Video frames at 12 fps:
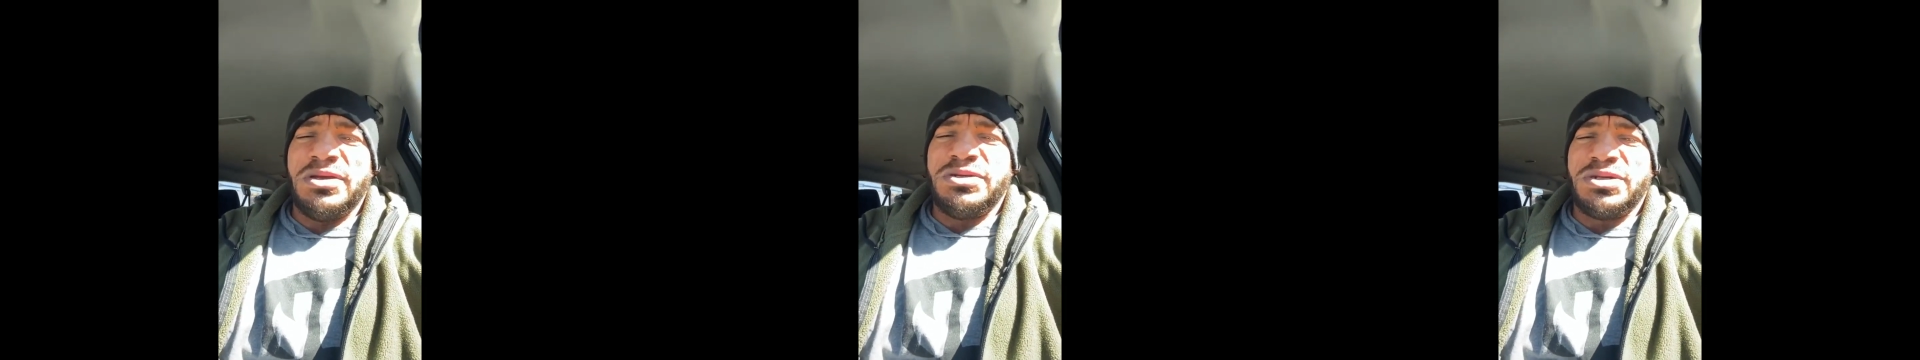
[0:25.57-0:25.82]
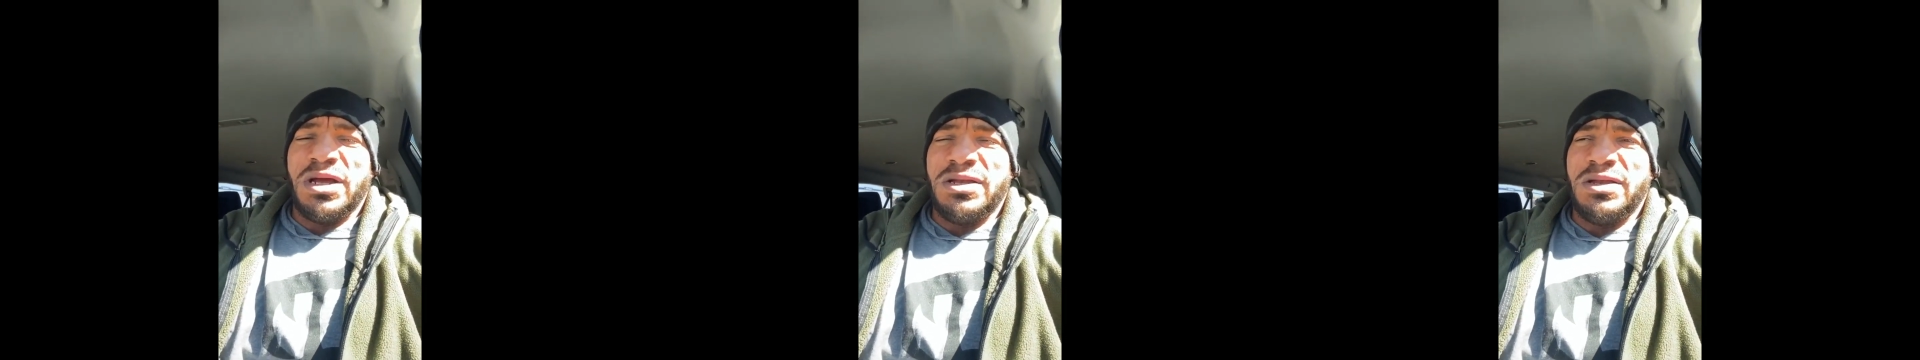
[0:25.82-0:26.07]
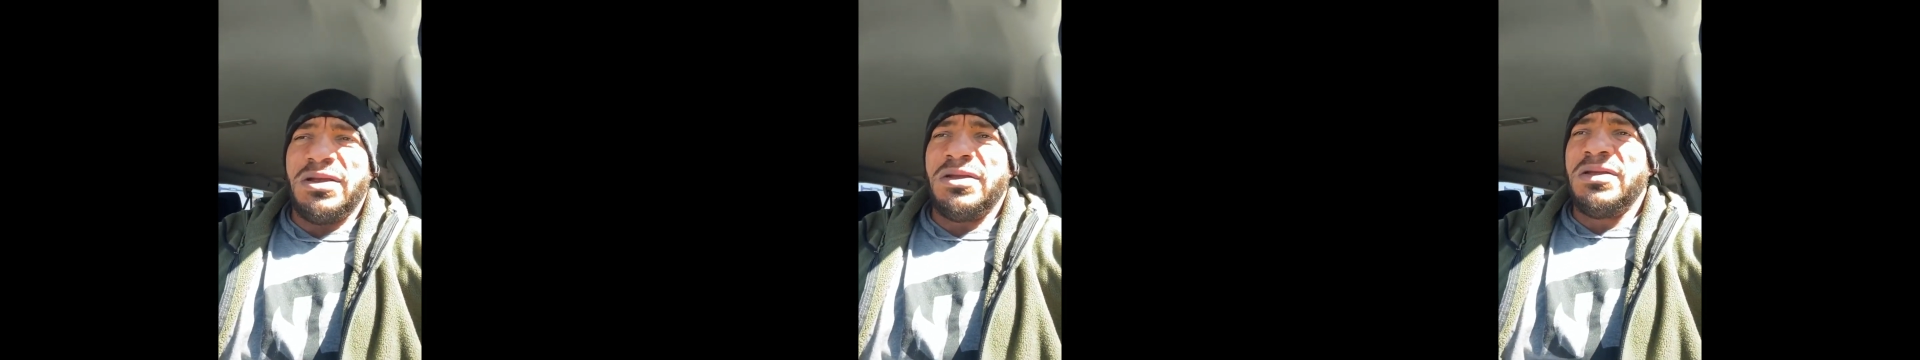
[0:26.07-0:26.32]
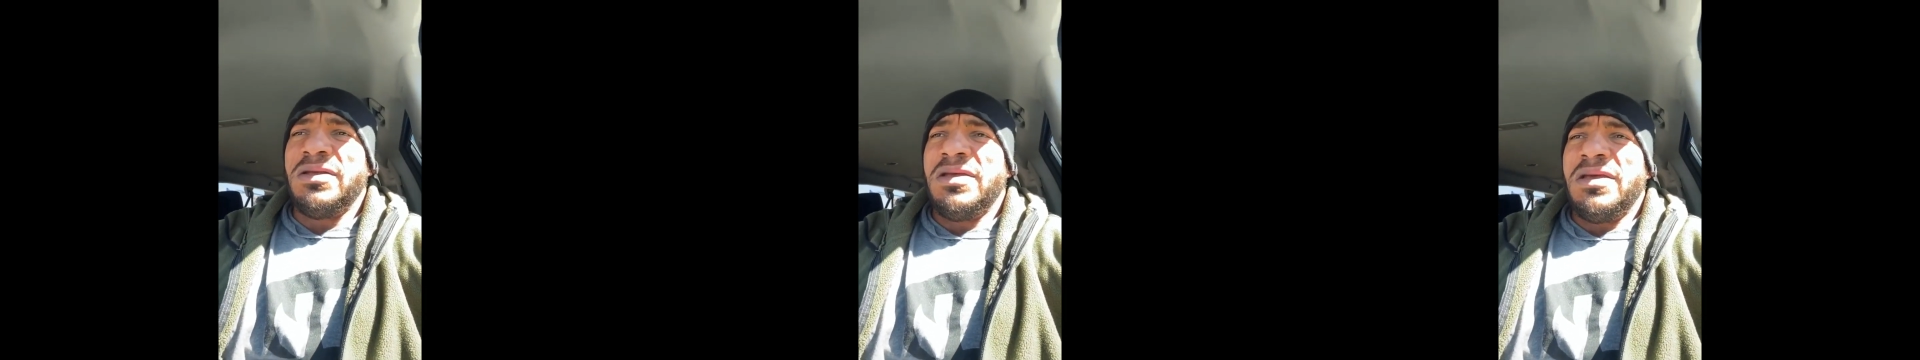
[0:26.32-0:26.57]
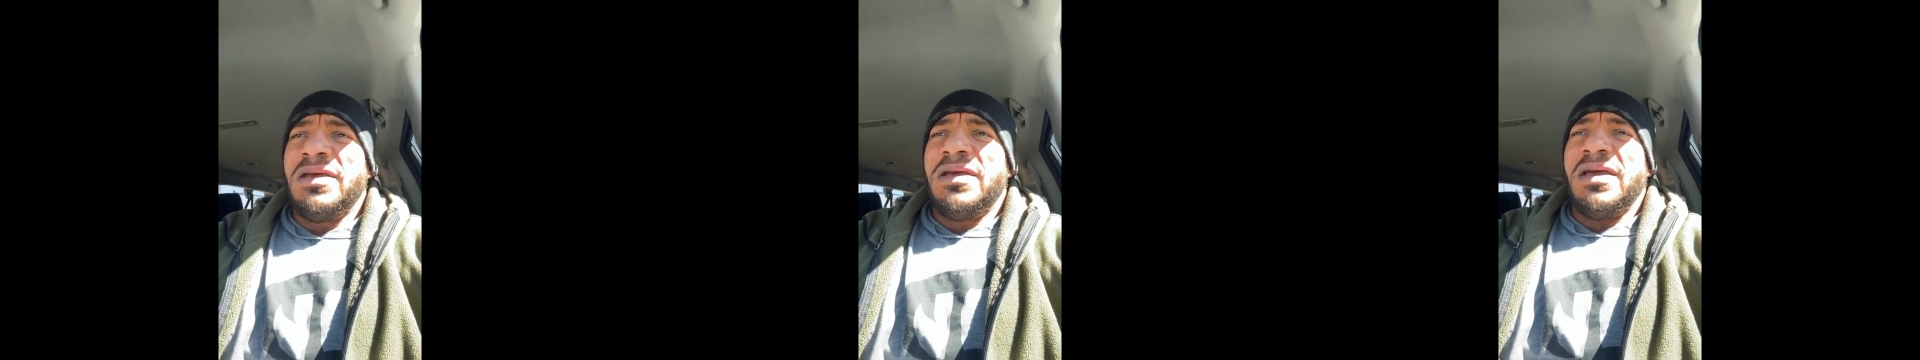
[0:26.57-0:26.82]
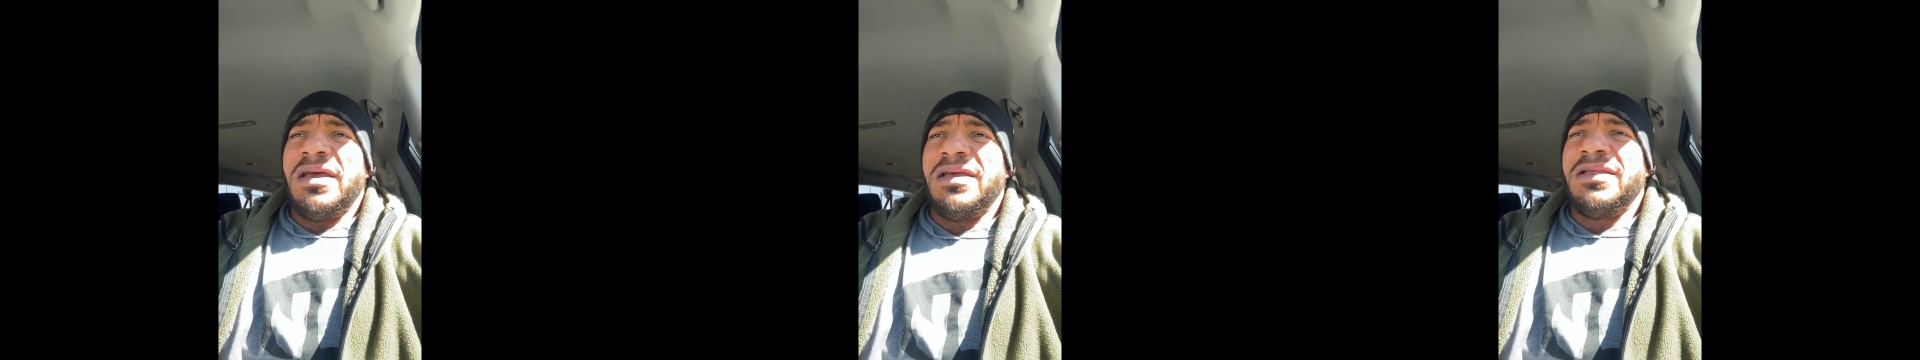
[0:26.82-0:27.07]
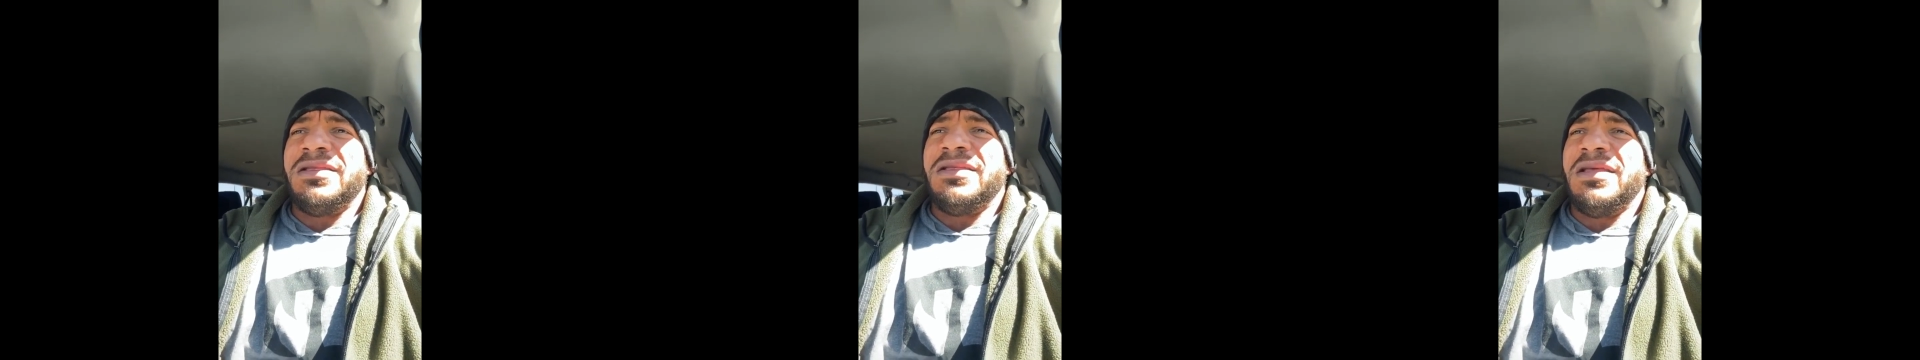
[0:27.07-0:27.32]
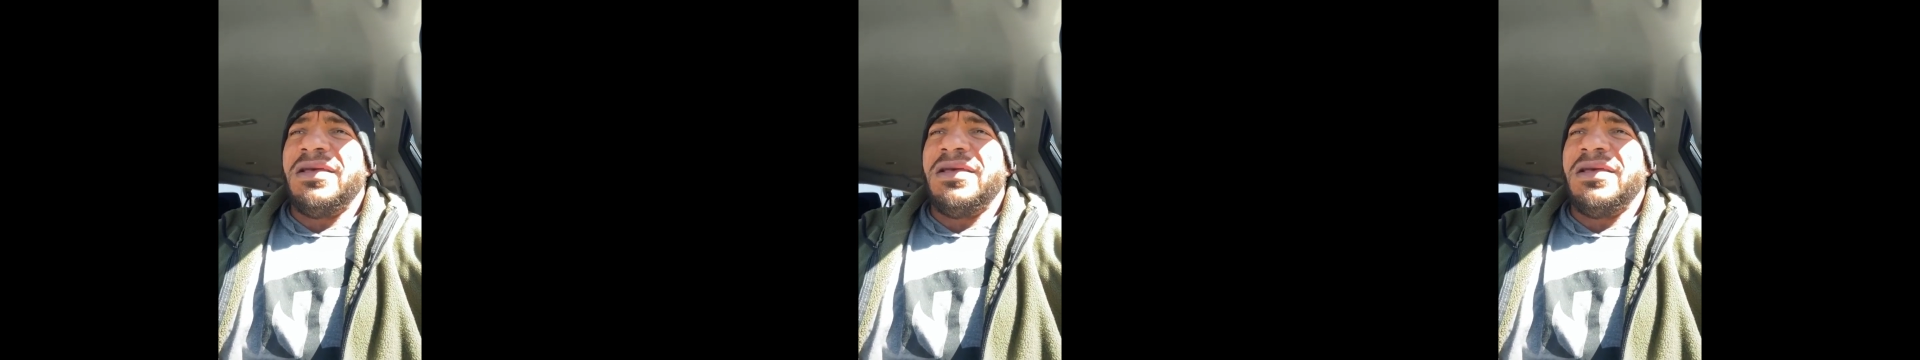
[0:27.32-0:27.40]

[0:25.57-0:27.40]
inshallah. And